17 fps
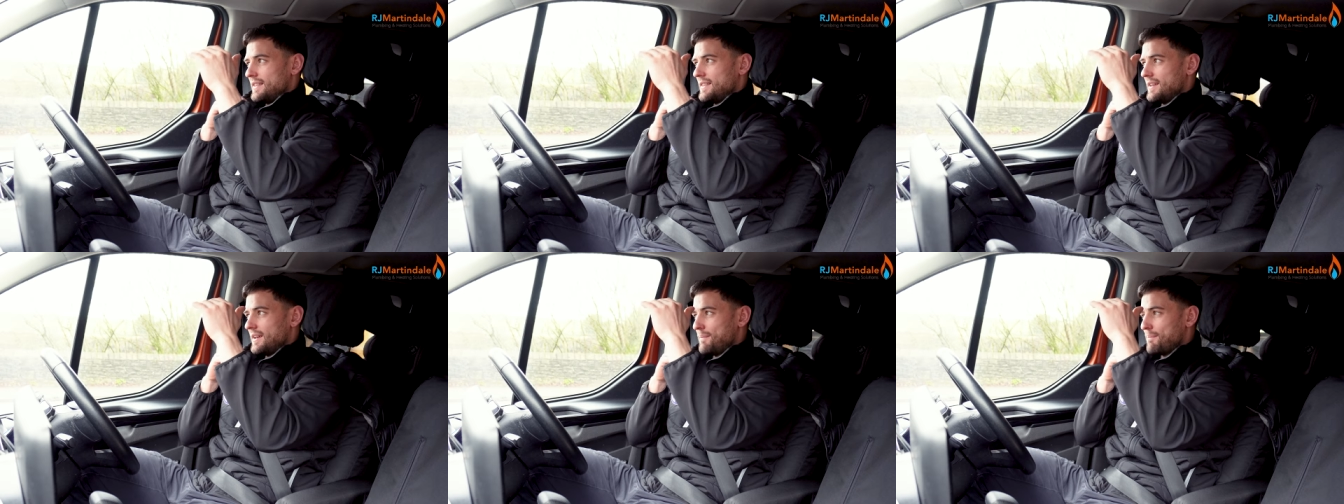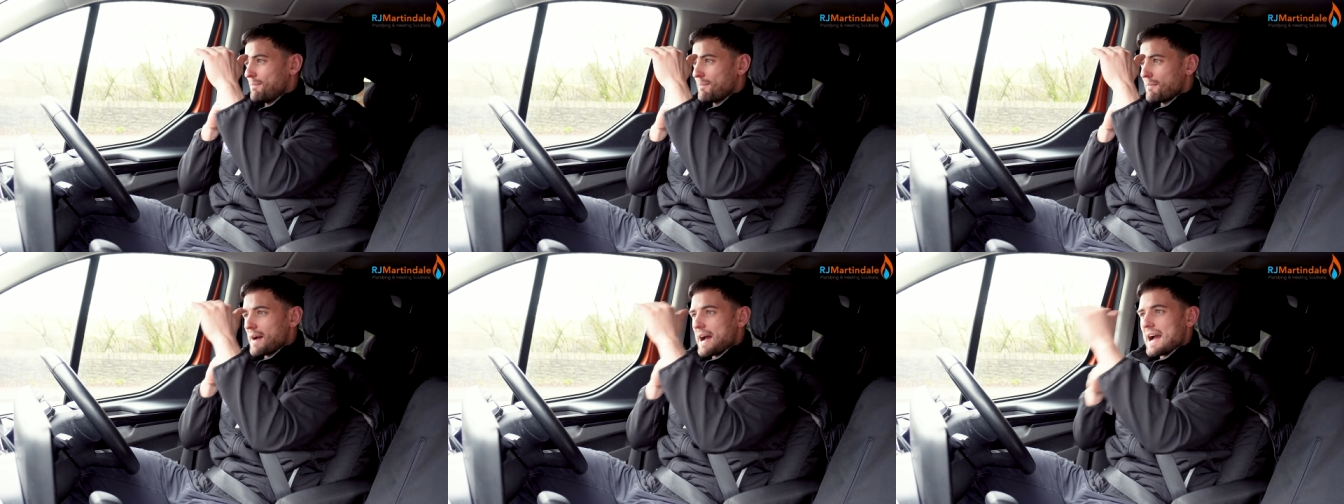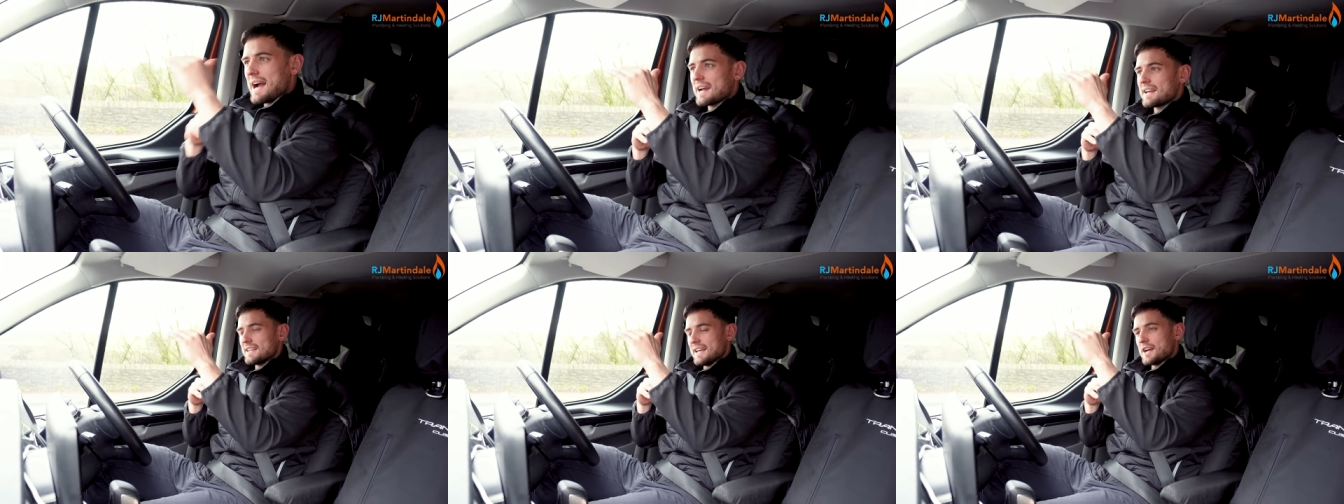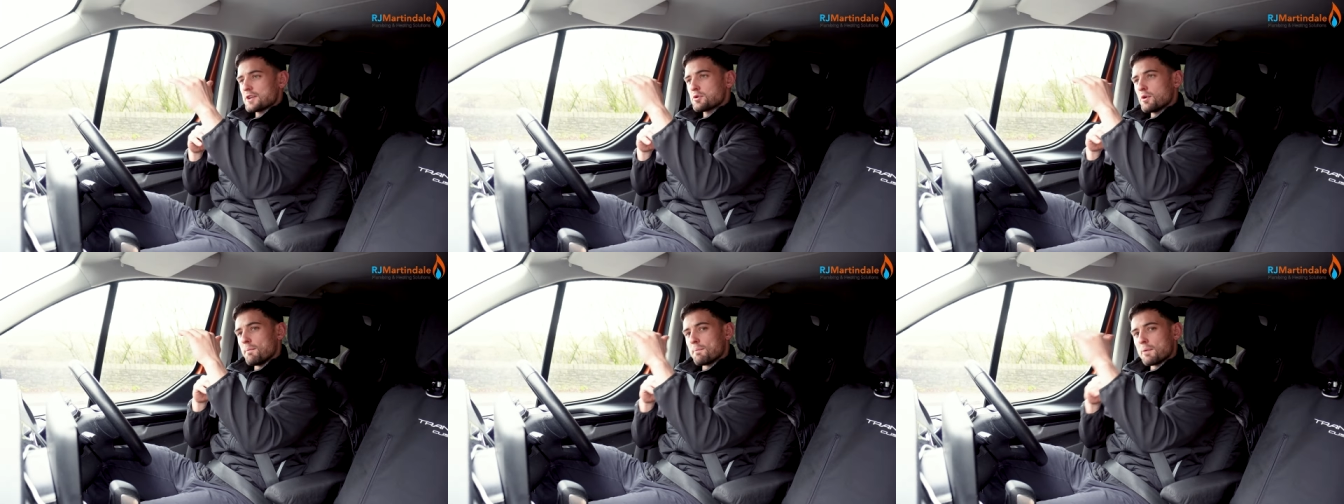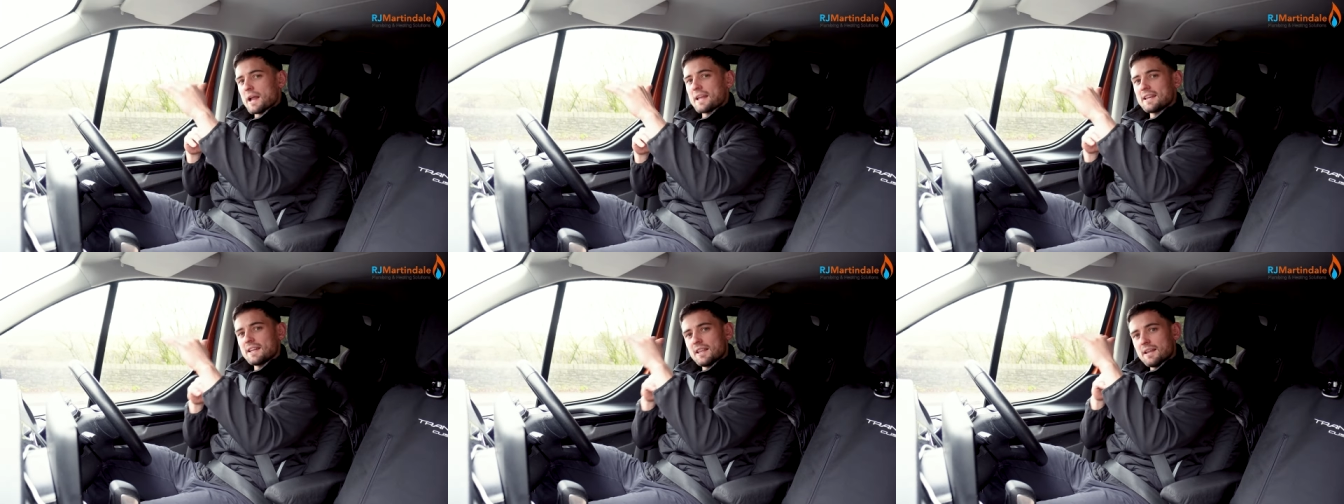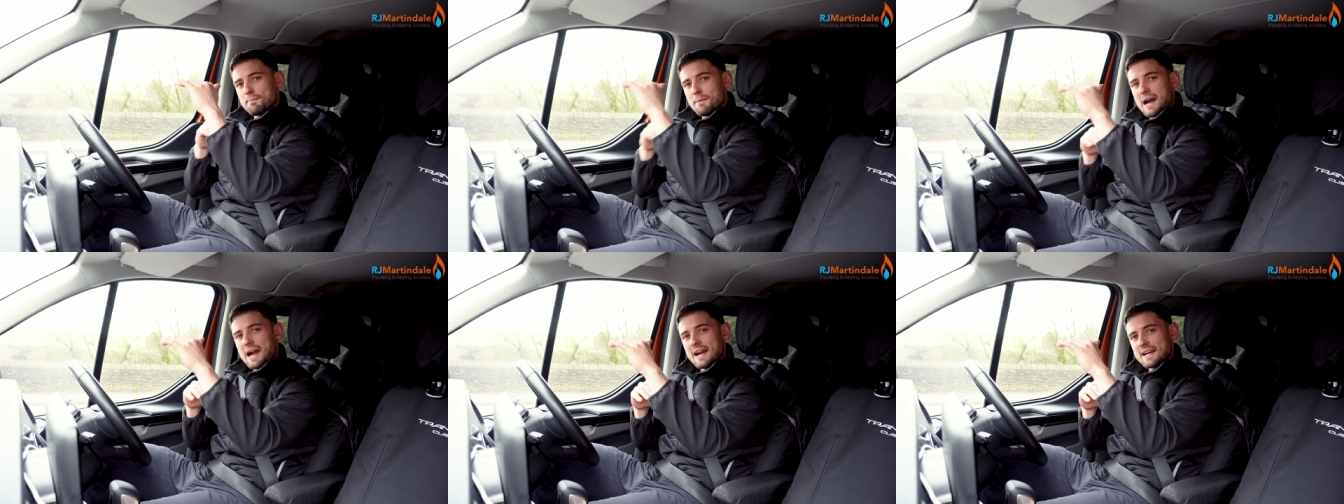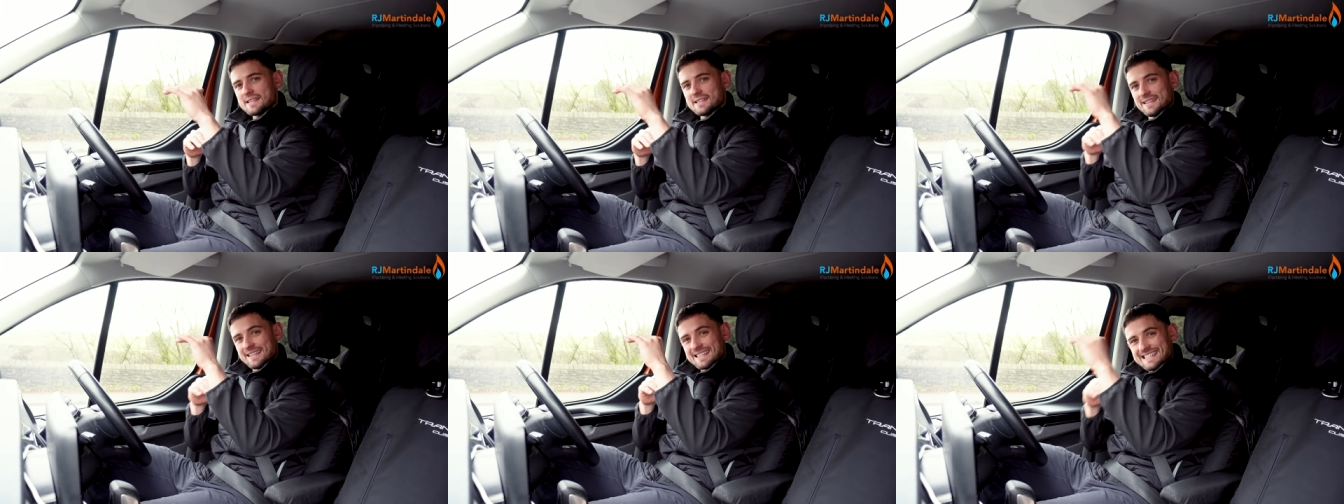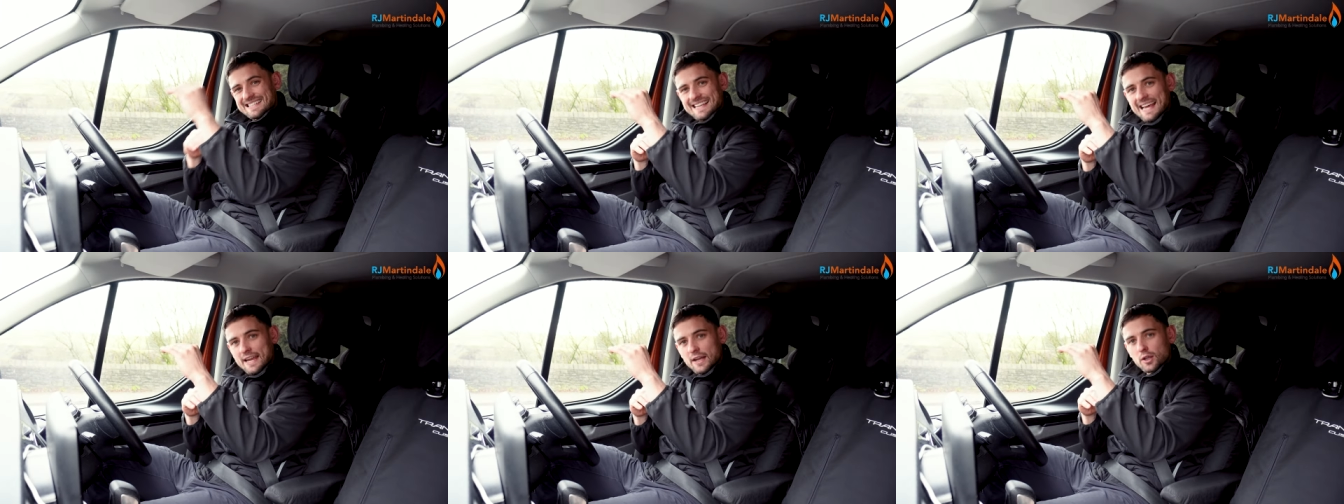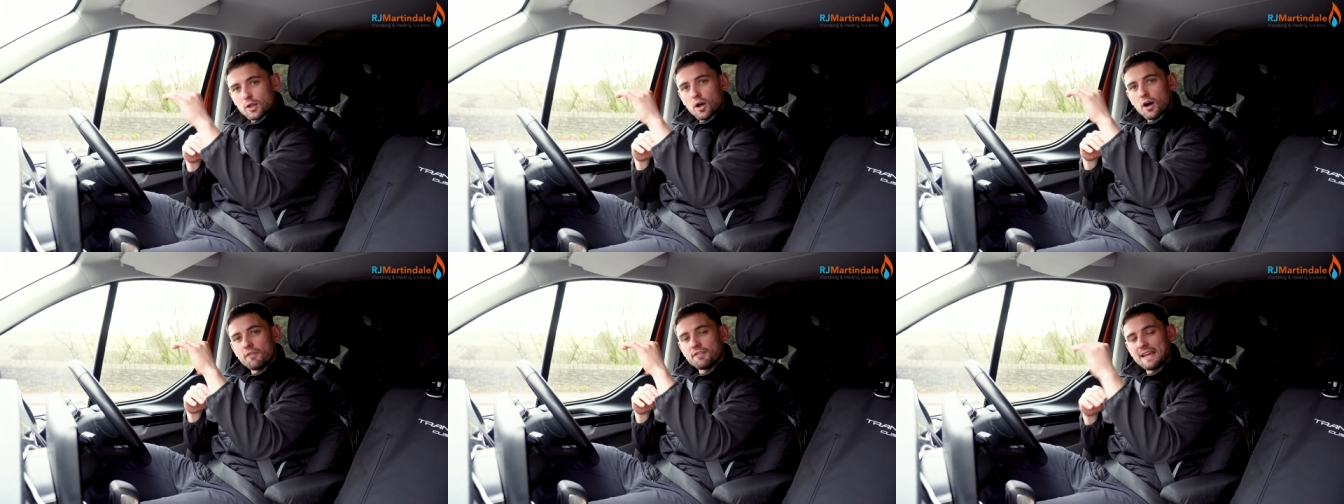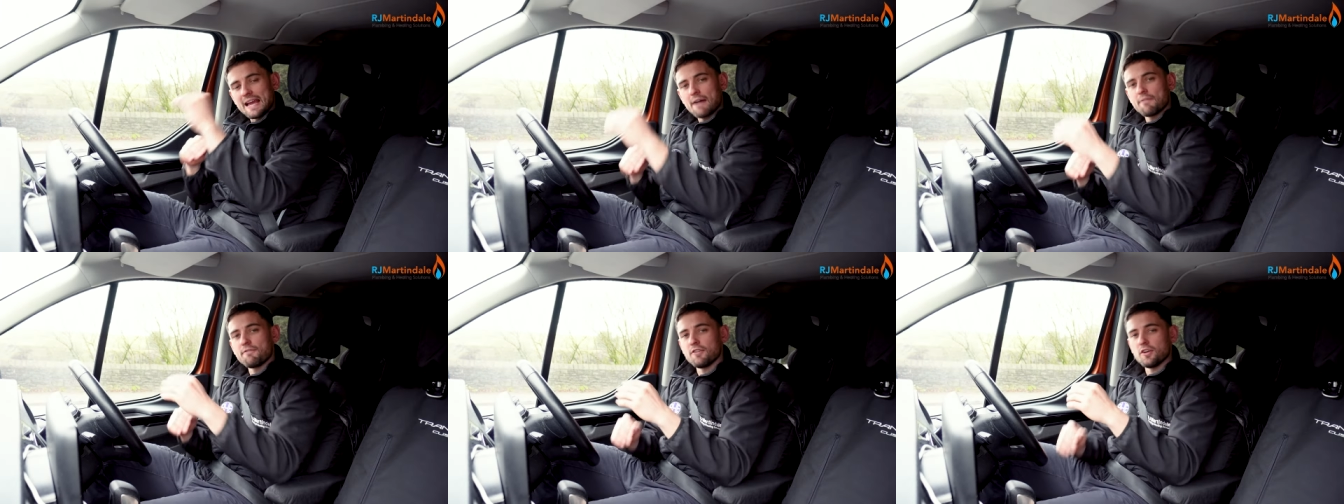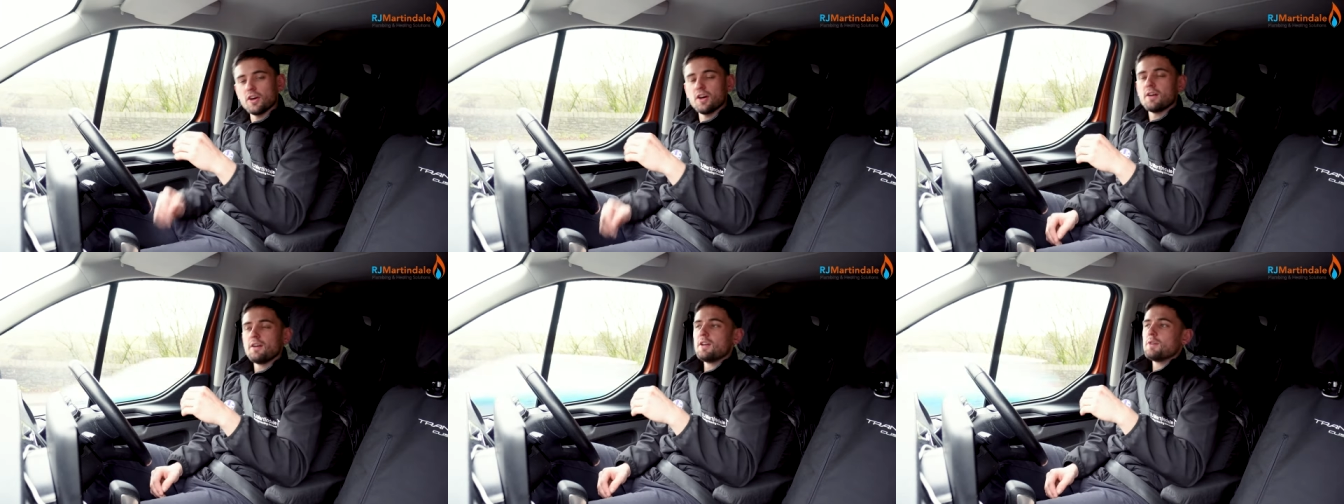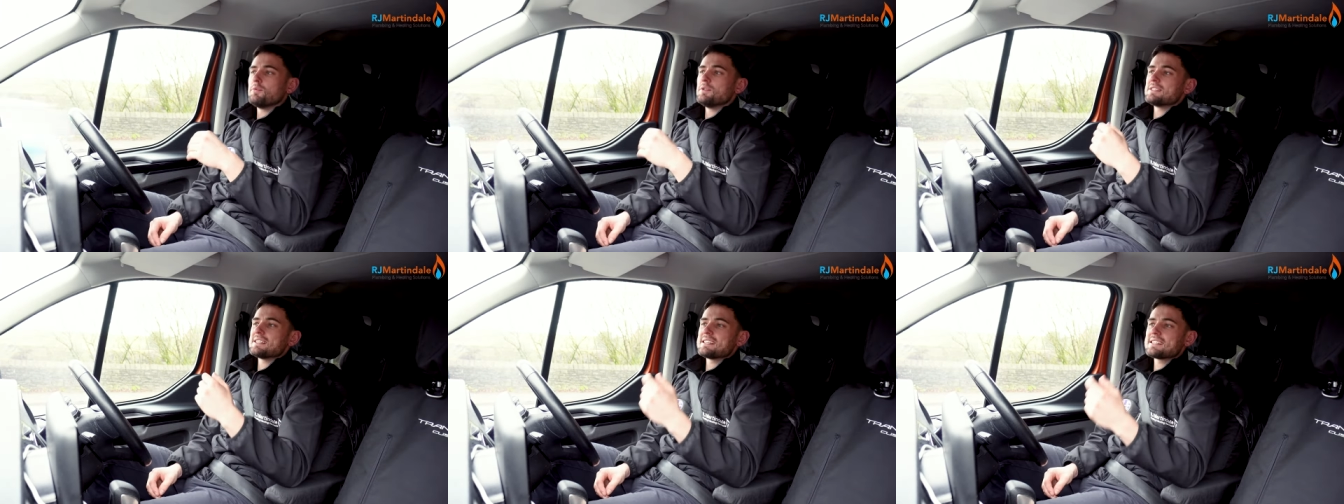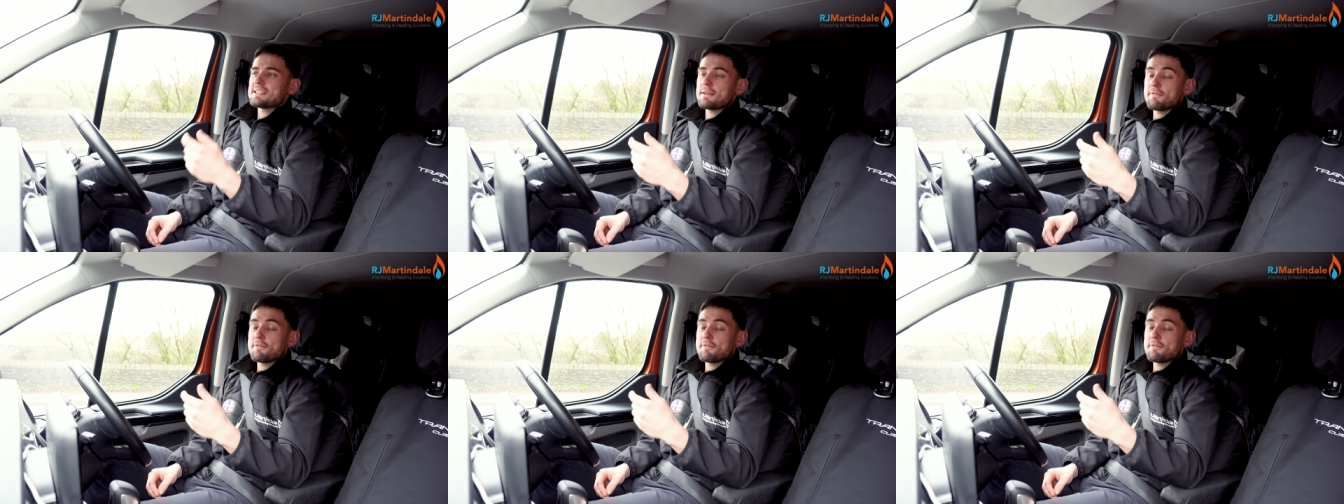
the mark of the actual branding, the marketing, the sale of the advert was,